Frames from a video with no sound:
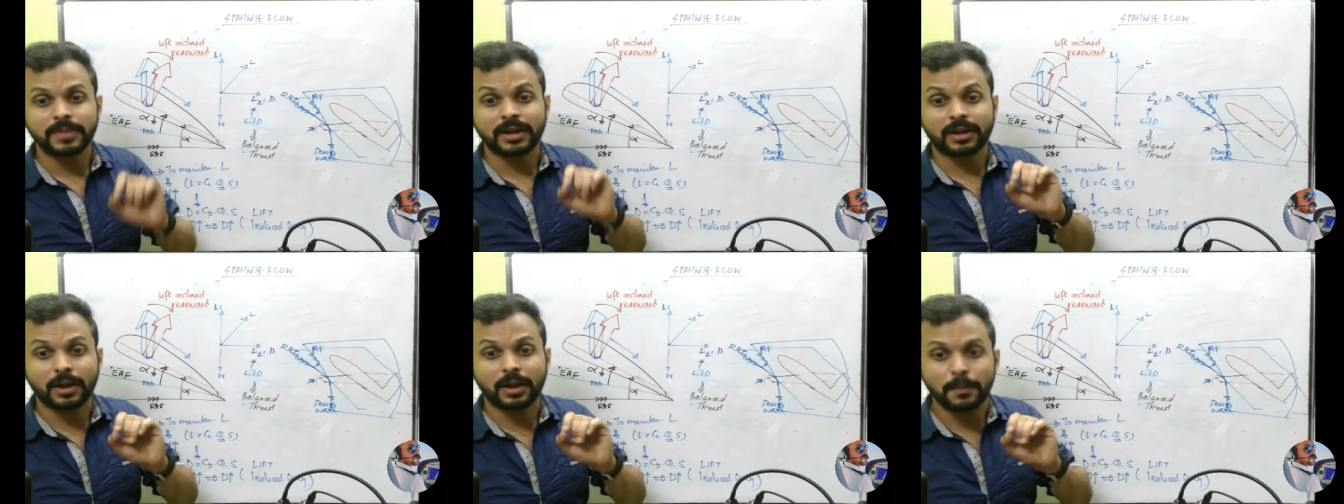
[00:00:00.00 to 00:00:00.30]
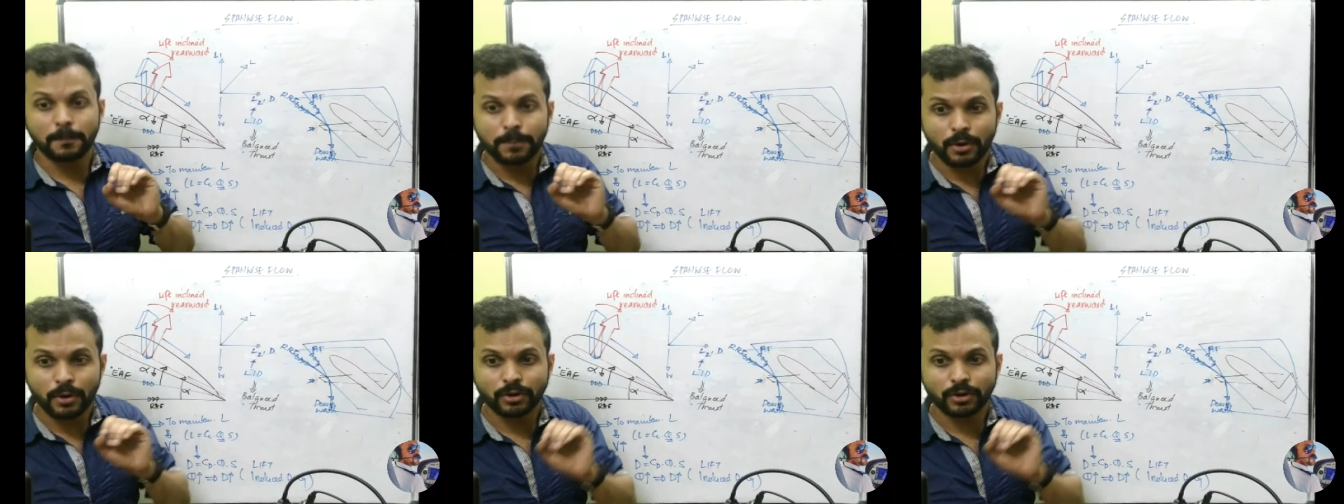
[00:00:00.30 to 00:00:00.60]
a
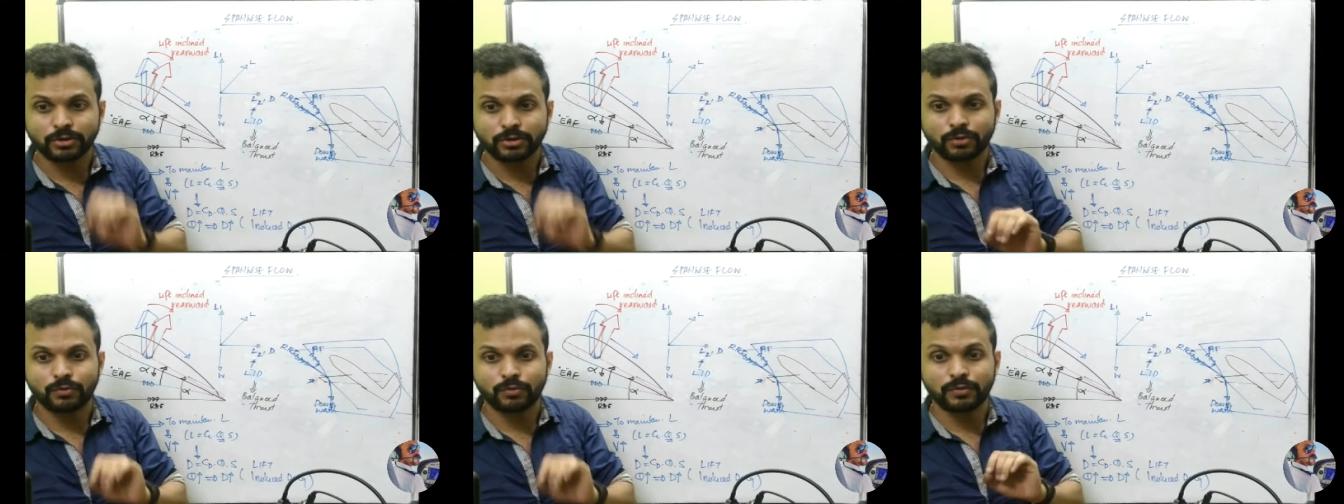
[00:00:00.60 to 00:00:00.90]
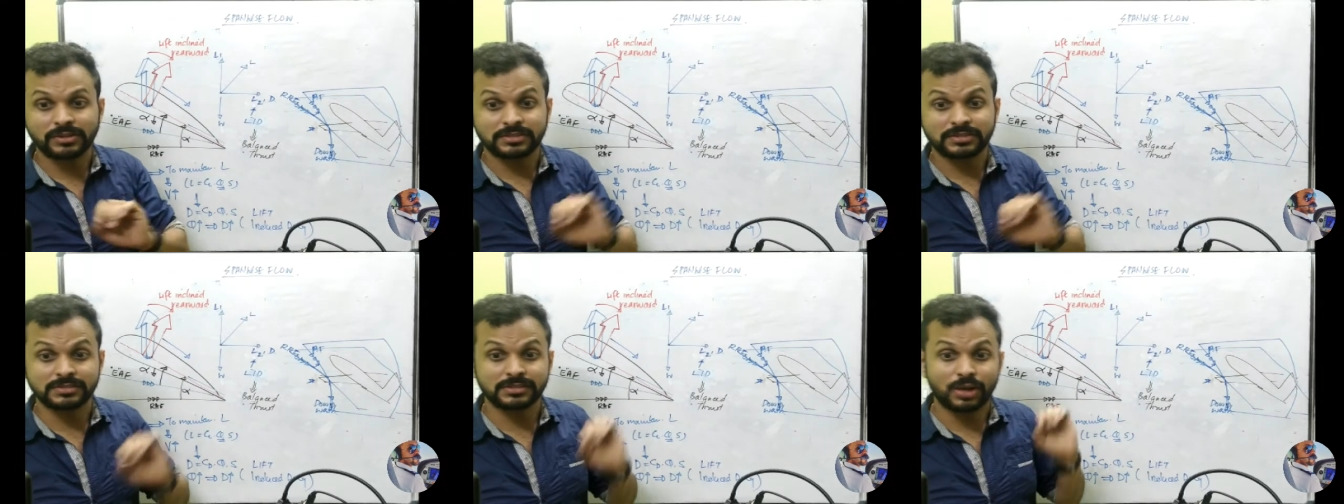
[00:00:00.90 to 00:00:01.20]
component of
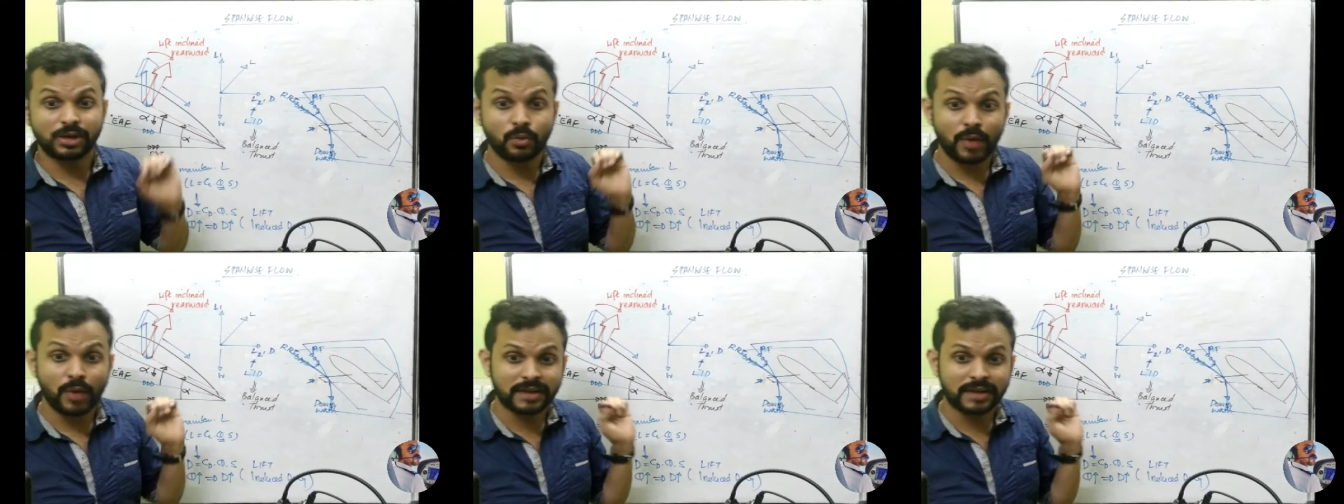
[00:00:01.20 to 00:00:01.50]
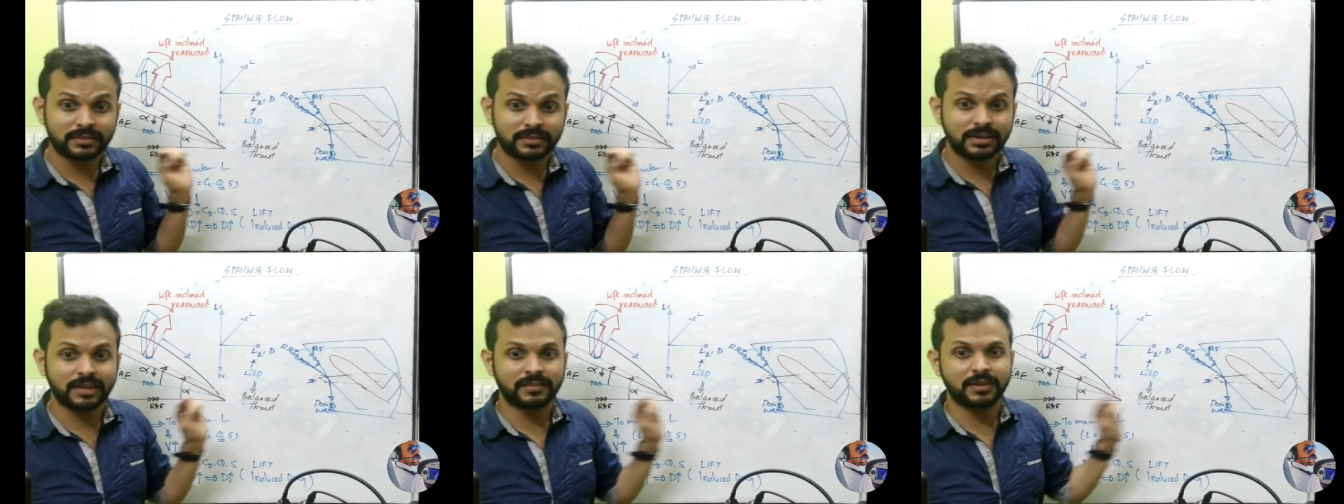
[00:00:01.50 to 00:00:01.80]
which is now
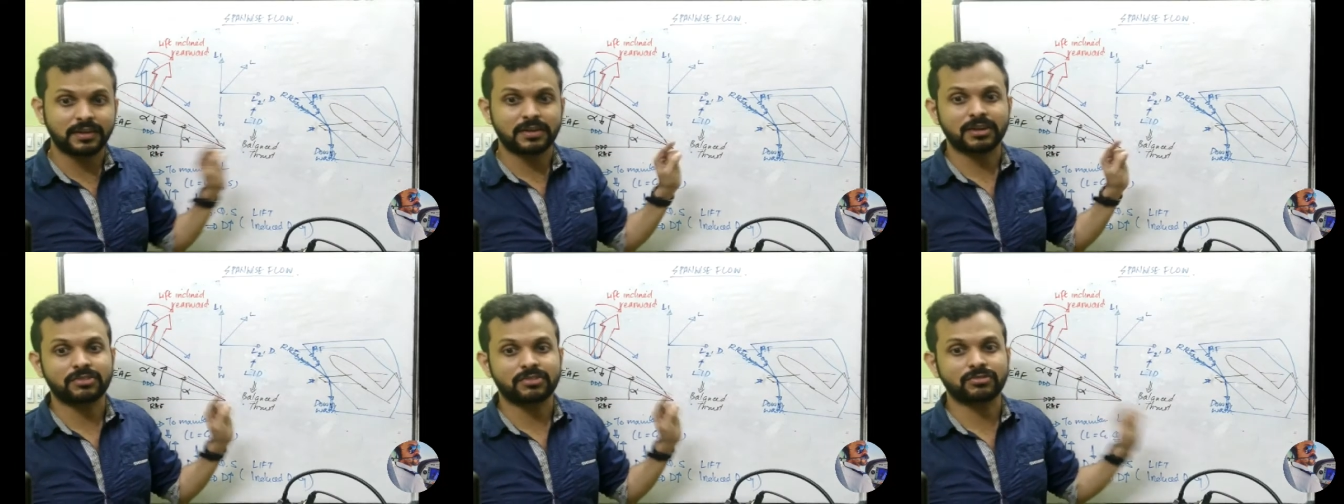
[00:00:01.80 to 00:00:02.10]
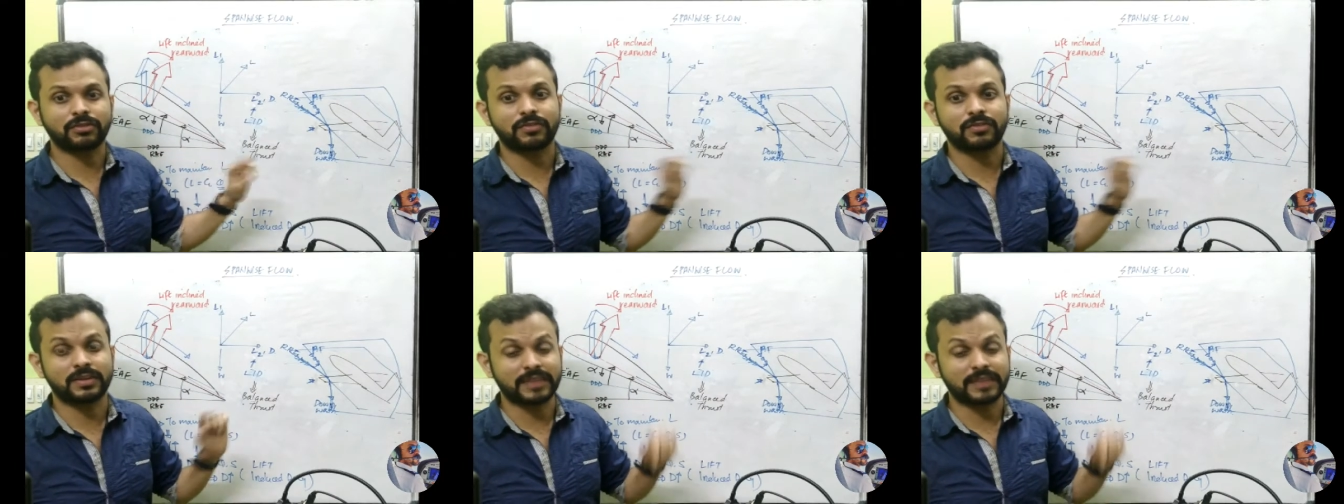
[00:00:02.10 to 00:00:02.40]
acting in the
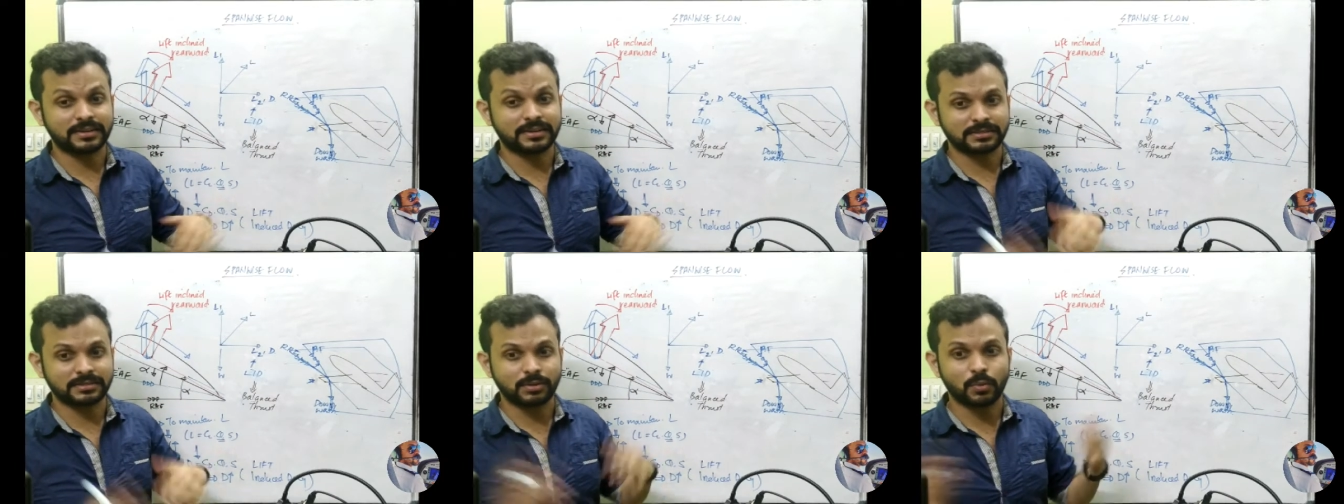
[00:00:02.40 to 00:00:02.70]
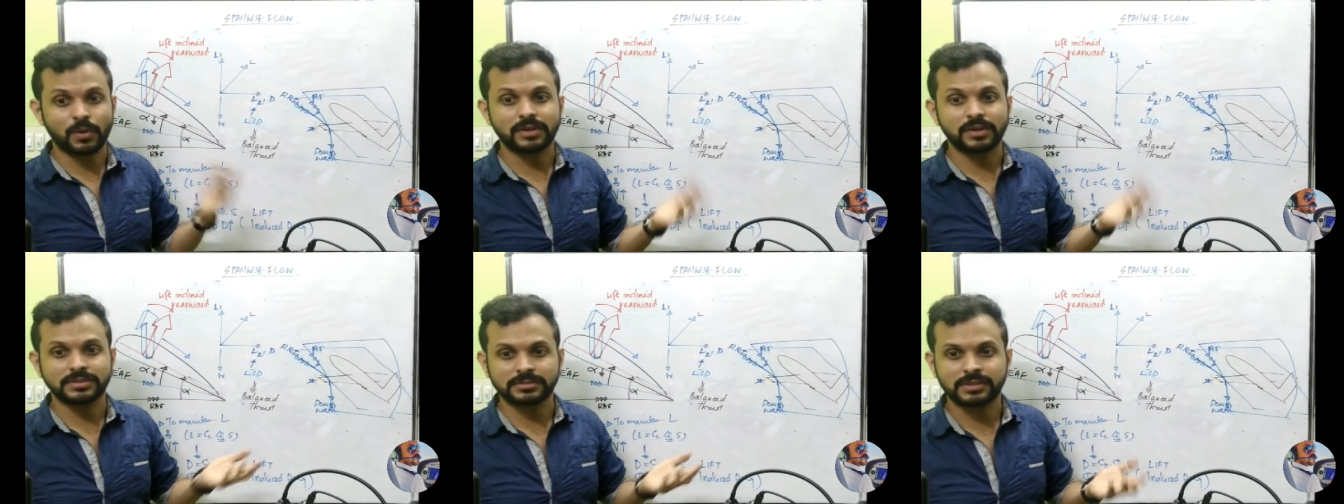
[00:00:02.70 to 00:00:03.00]
direction of drag. That is the
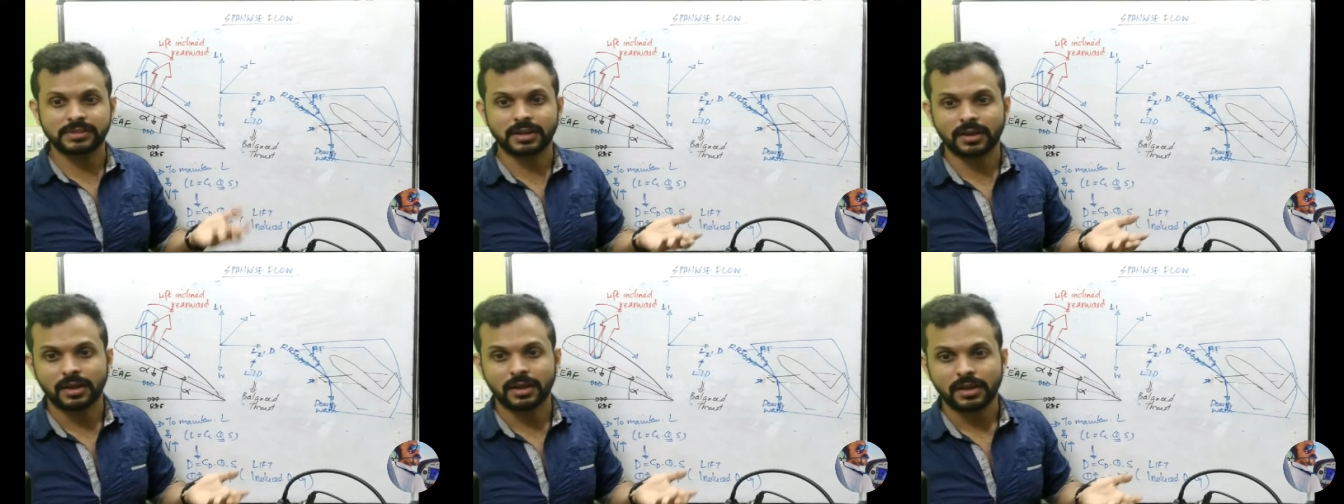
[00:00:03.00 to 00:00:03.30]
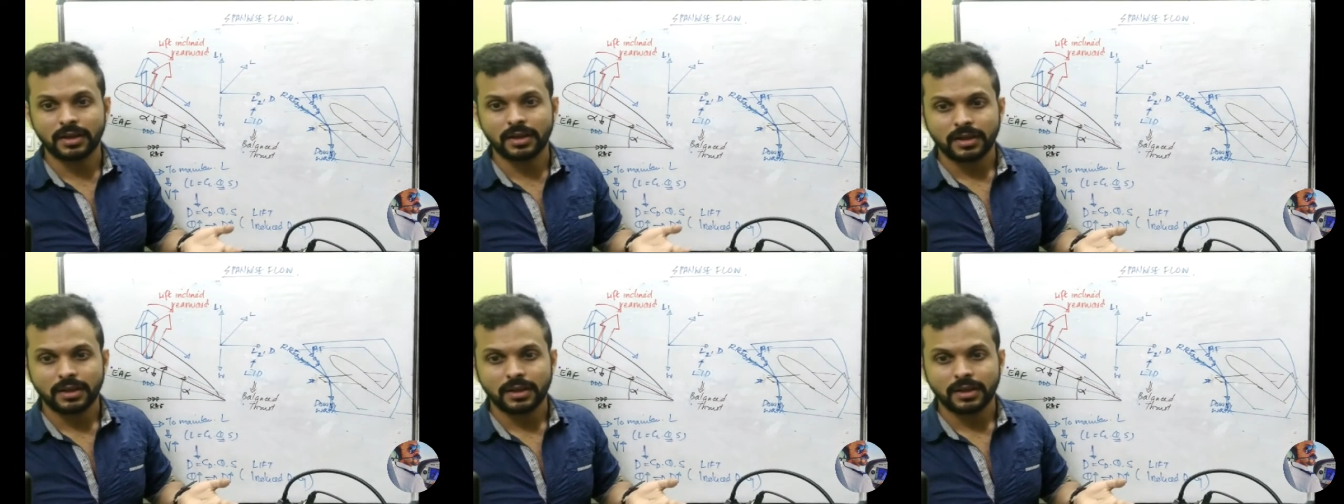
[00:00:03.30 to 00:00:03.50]
worst thing.